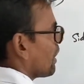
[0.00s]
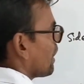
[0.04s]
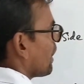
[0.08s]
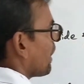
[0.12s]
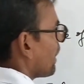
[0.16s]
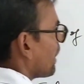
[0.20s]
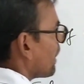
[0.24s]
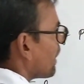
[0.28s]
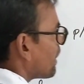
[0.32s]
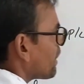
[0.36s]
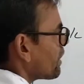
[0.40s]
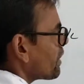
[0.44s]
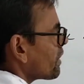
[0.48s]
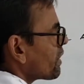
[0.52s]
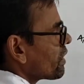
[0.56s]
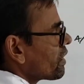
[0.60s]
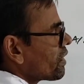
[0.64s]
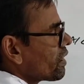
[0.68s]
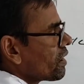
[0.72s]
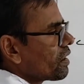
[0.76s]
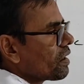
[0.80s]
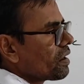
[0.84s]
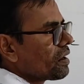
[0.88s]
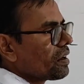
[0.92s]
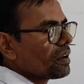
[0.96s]

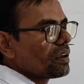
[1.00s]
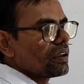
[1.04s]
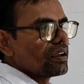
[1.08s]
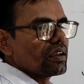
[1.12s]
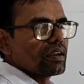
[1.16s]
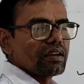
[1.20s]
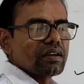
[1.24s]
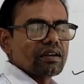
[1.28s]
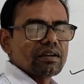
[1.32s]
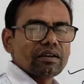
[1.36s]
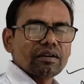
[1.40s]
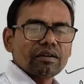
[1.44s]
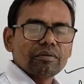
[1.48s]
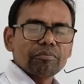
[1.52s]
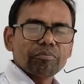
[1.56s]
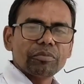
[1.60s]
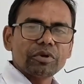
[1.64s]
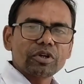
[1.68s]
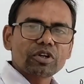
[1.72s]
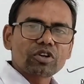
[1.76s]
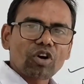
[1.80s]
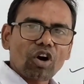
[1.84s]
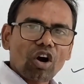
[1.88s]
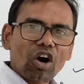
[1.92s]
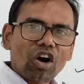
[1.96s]
And
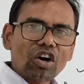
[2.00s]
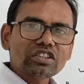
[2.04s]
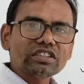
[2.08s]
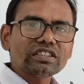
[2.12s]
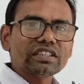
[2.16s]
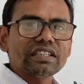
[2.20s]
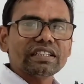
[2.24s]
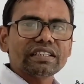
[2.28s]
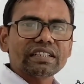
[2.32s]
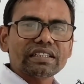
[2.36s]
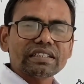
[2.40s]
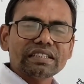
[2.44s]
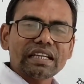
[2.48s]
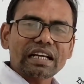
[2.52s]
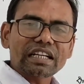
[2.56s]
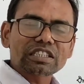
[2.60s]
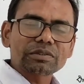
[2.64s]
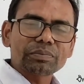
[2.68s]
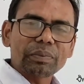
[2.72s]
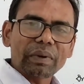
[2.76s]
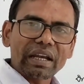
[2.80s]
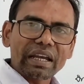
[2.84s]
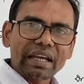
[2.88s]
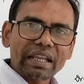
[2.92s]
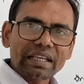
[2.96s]
because it is
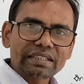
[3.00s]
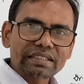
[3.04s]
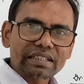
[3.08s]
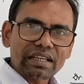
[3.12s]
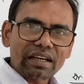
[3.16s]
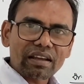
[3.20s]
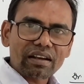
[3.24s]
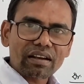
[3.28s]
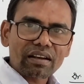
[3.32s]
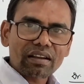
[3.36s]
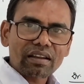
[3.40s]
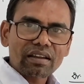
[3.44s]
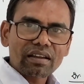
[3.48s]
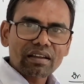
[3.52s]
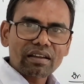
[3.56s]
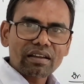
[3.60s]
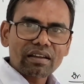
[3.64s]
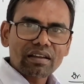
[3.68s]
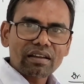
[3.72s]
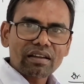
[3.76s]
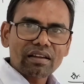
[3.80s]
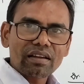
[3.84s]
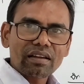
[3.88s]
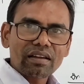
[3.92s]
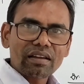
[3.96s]

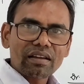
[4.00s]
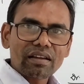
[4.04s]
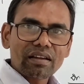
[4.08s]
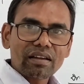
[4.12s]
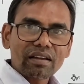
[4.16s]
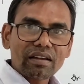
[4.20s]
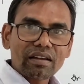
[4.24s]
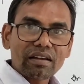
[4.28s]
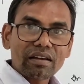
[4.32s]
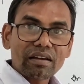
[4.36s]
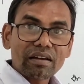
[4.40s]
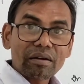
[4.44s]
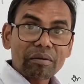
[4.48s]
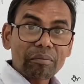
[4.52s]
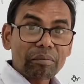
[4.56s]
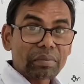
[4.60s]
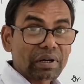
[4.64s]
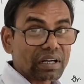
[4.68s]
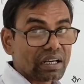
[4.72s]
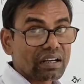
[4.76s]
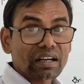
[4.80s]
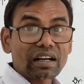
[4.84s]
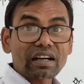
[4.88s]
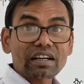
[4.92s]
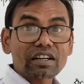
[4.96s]
expenditure
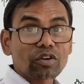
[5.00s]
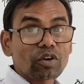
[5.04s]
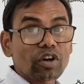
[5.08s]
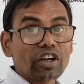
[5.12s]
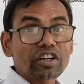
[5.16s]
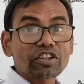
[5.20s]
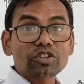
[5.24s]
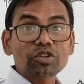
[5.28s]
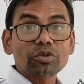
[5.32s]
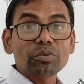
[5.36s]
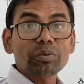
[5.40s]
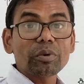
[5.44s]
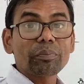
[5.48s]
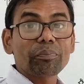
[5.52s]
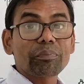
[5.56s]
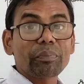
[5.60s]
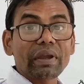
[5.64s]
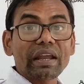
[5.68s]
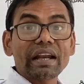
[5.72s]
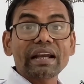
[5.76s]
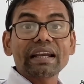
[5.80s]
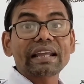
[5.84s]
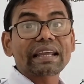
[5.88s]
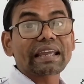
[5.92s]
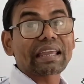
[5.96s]
but not going to be
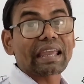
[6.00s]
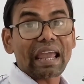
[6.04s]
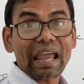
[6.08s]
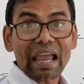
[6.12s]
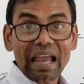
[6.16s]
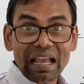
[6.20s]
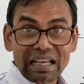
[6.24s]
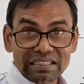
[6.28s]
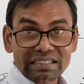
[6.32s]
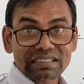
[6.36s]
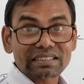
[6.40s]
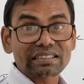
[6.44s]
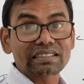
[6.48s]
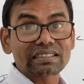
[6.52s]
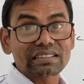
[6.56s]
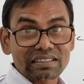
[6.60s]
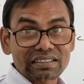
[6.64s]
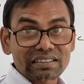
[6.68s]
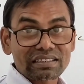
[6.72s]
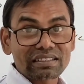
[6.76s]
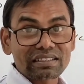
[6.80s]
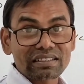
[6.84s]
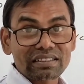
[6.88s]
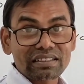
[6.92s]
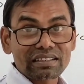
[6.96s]
paid
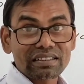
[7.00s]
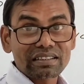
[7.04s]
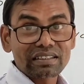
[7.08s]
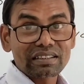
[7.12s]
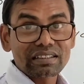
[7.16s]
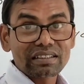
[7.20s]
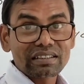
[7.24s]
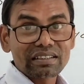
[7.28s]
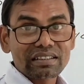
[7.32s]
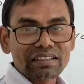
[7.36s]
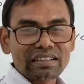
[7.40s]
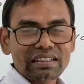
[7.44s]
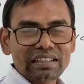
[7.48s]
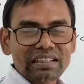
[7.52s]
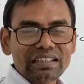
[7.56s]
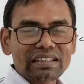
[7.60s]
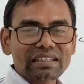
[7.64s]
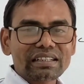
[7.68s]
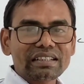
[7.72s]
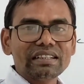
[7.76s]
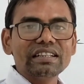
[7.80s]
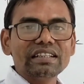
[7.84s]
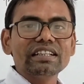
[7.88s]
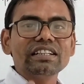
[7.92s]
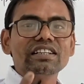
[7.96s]
cash,
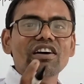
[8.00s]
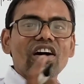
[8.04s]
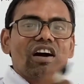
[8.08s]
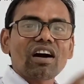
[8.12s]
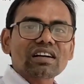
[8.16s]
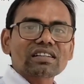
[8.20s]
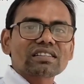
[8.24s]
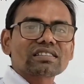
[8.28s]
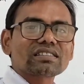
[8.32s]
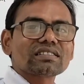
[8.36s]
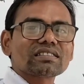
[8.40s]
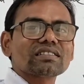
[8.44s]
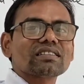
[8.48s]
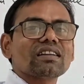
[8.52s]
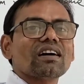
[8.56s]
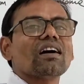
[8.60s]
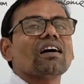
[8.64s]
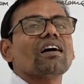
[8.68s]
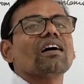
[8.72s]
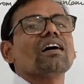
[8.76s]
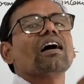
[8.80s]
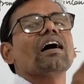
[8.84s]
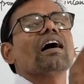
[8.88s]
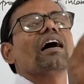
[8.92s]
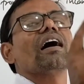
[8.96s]
it deducts
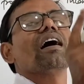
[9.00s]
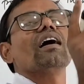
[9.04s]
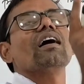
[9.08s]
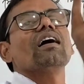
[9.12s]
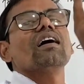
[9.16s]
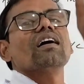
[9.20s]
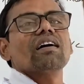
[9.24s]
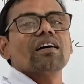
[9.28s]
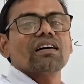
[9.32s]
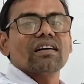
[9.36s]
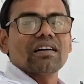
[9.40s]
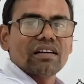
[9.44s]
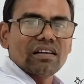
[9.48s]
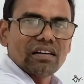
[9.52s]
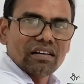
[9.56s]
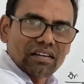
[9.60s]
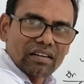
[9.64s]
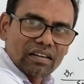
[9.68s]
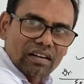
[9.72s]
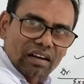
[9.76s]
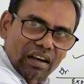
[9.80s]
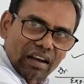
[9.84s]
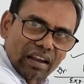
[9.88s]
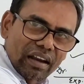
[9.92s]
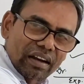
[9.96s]
the
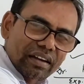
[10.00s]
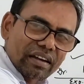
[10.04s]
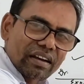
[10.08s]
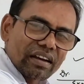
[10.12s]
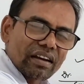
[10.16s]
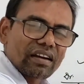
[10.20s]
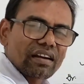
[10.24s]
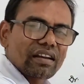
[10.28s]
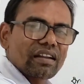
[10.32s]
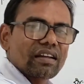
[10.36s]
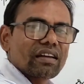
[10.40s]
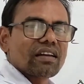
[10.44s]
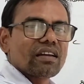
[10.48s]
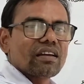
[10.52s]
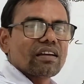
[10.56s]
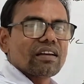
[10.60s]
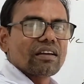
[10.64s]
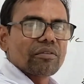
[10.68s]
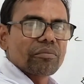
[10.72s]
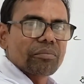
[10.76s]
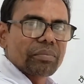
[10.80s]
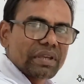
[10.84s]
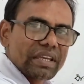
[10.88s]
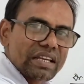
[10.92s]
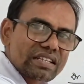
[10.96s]
related
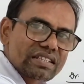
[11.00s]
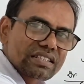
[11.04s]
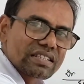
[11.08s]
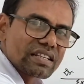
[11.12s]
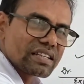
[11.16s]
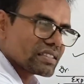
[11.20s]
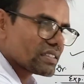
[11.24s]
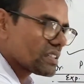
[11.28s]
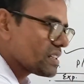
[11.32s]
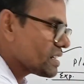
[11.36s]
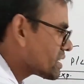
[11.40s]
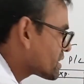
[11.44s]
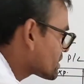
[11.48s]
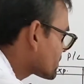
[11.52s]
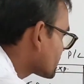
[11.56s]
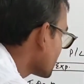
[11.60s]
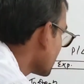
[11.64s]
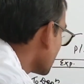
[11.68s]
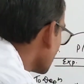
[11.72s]
fixed assets.